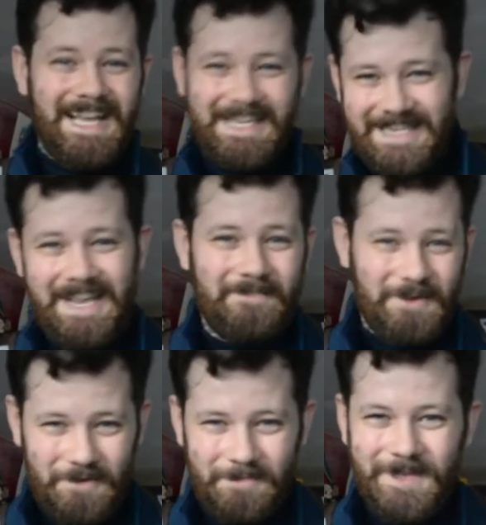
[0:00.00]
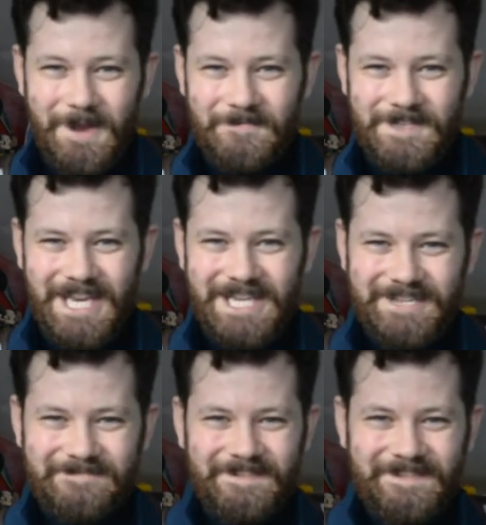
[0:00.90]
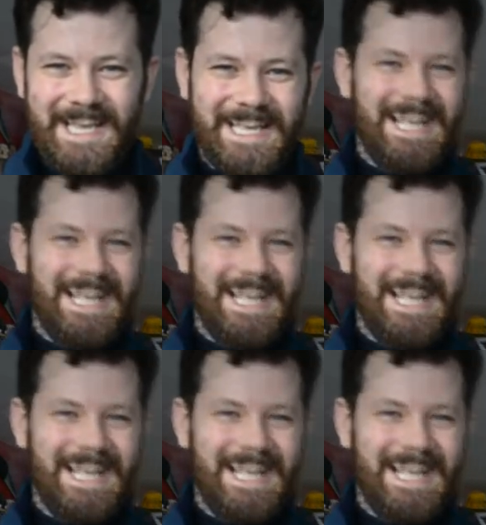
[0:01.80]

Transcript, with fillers: actually have a normal conversation with you.